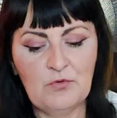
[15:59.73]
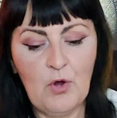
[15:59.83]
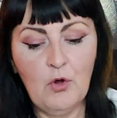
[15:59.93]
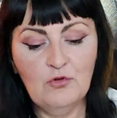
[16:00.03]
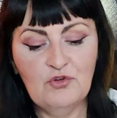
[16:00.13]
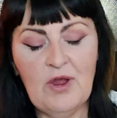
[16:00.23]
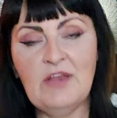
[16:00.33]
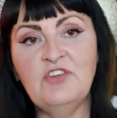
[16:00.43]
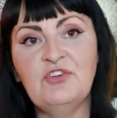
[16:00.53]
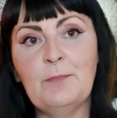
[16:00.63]
hold your
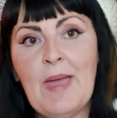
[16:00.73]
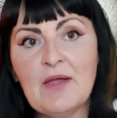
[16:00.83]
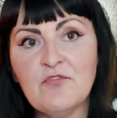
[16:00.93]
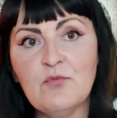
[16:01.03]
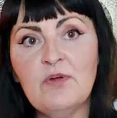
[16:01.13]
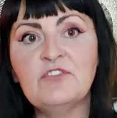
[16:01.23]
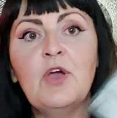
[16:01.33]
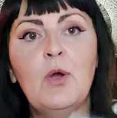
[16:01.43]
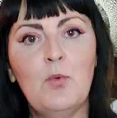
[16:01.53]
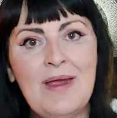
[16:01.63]
energy back from it,
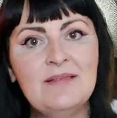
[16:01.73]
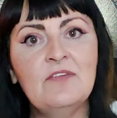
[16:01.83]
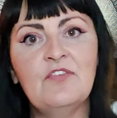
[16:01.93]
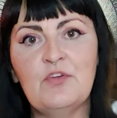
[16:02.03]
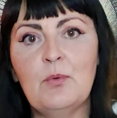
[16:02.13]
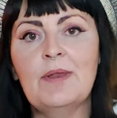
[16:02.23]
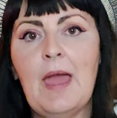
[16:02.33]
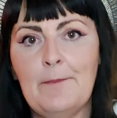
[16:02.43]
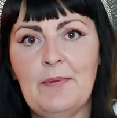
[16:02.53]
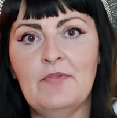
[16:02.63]
wait and see what
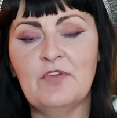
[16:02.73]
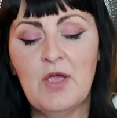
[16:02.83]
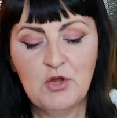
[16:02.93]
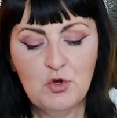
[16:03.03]
happens.